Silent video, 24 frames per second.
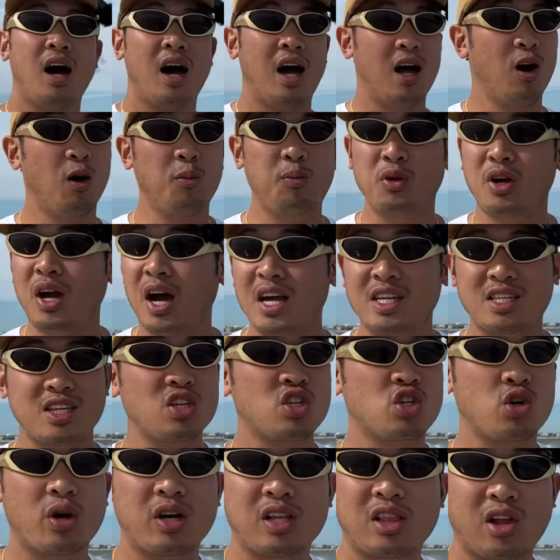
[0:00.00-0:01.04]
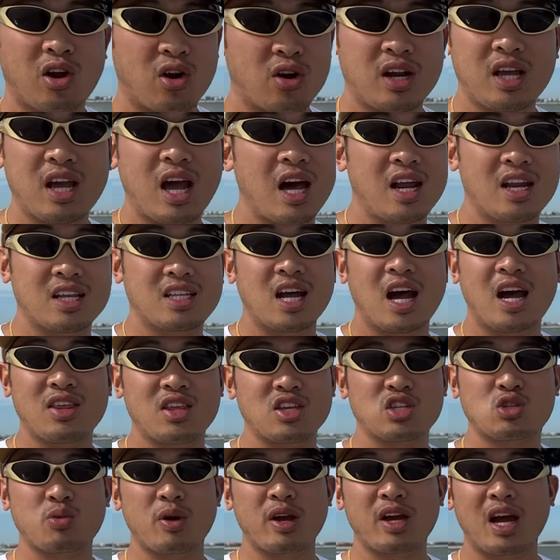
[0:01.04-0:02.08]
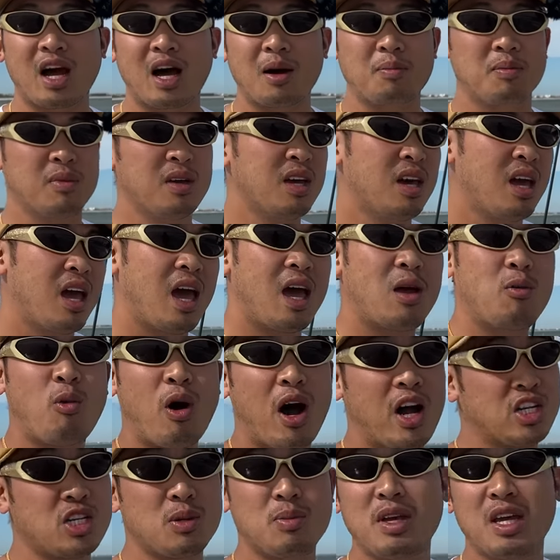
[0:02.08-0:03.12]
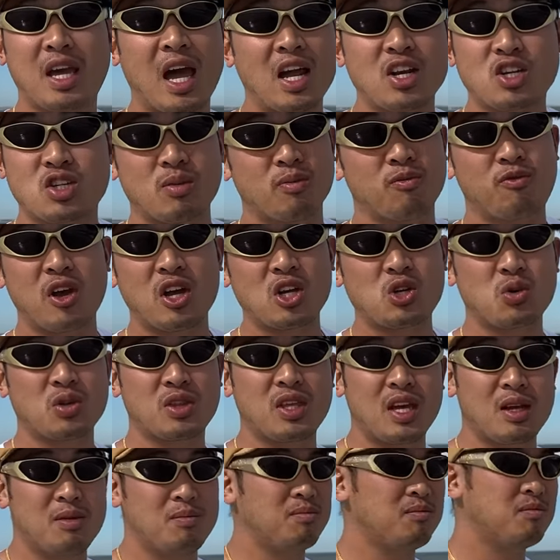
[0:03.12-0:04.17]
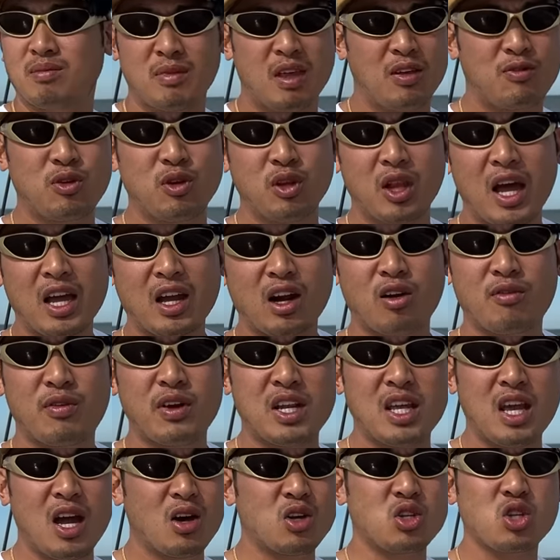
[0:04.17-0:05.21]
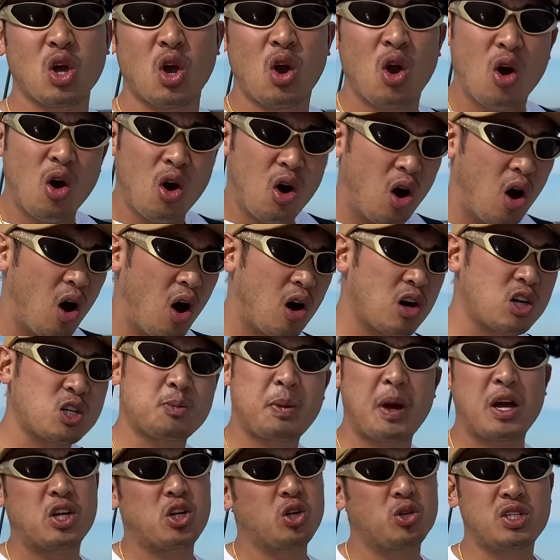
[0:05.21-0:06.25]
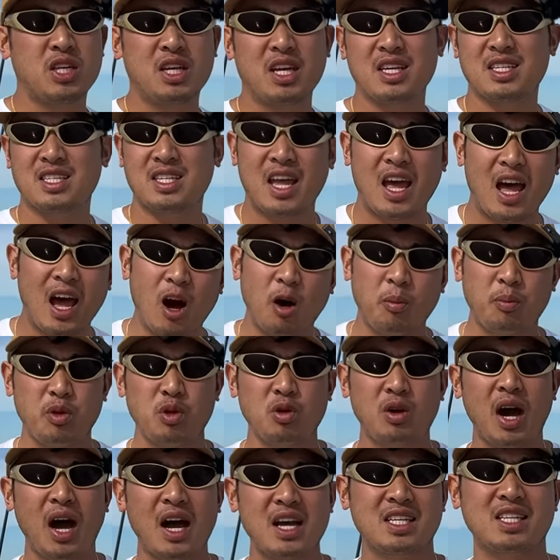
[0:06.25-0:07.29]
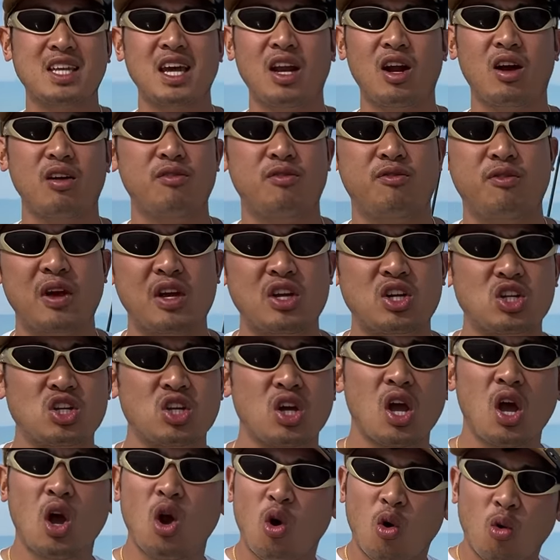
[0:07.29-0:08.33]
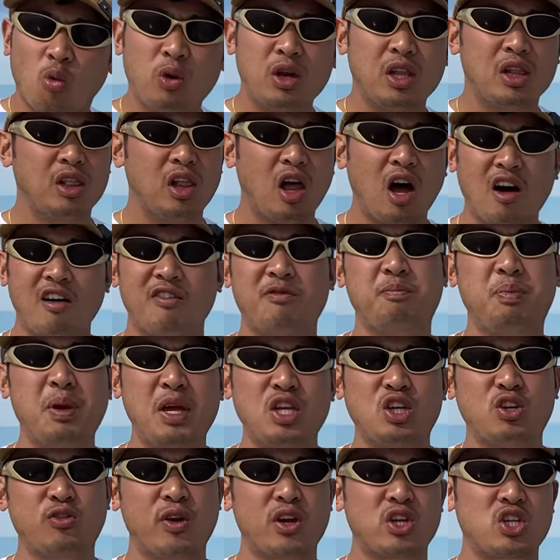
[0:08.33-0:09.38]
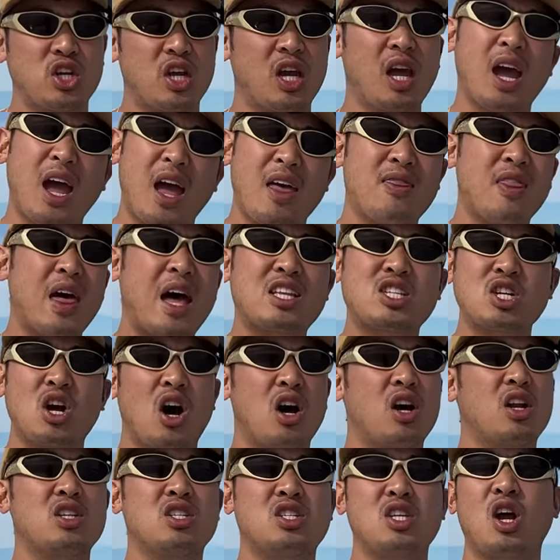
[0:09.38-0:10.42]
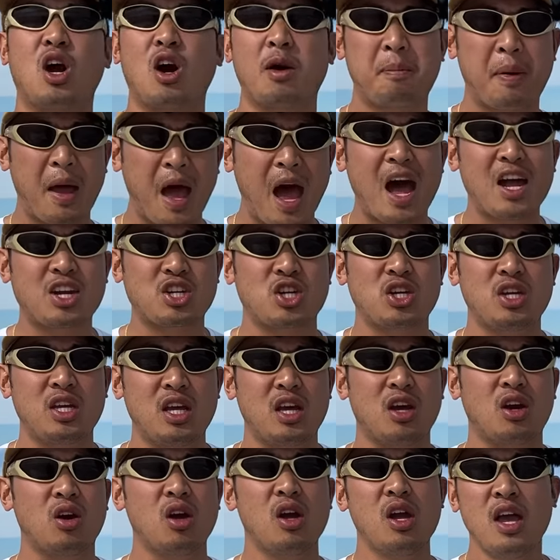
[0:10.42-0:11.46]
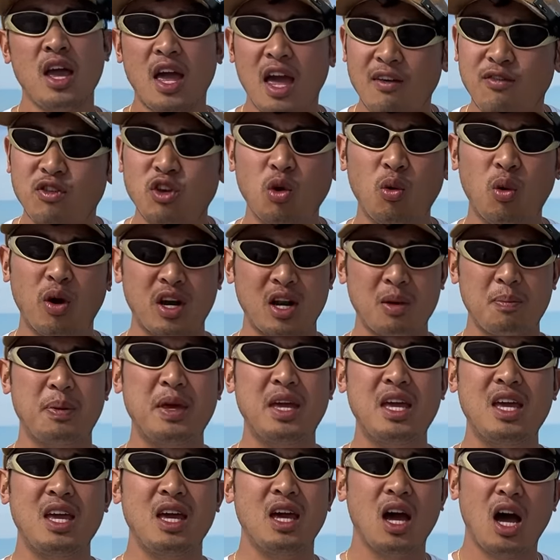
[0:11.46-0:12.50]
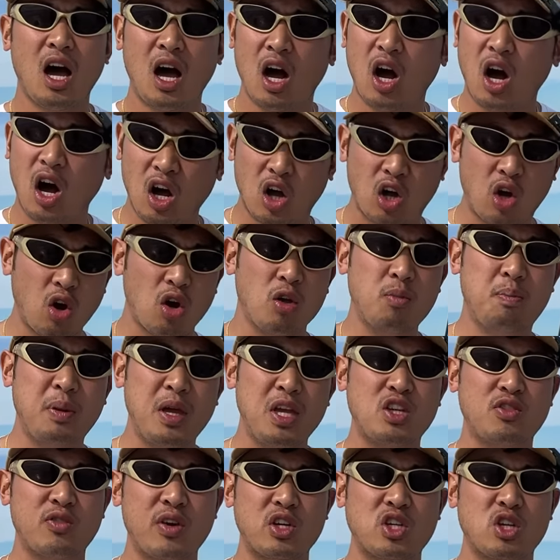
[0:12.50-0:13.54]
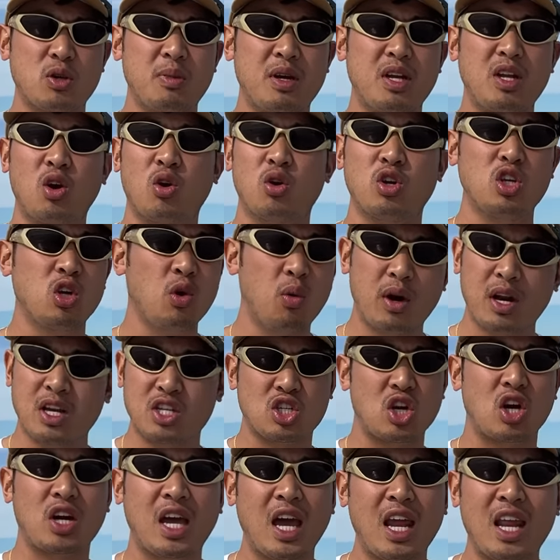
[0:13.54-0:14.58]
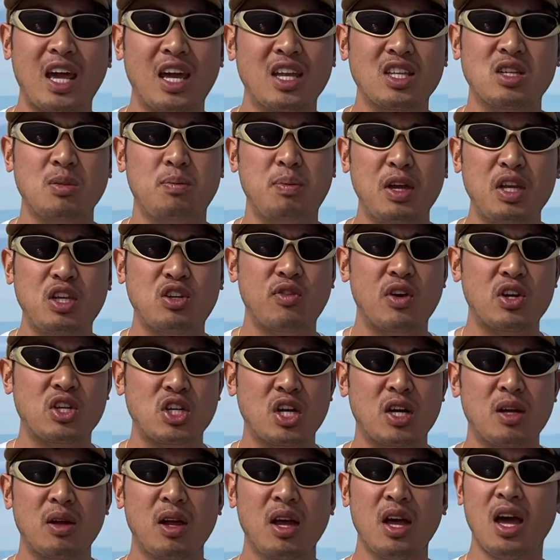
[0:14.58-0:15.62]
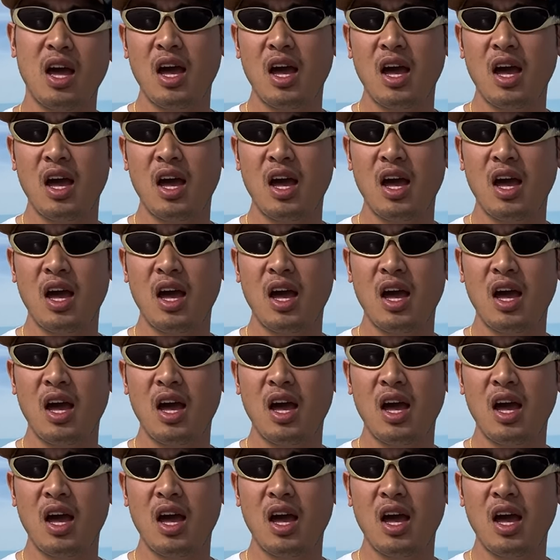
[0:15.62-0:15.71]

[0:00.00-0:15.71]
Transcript: I hope you guys enjoyed learning how to tie this rig up and watching me catch some fish with it. If you like our videos, our specialty is to help you guys get on fish. We love beach fishing and that's honestly our passion here. If you wanna be a good beach fisherman or you wanna start getting into beach fishing,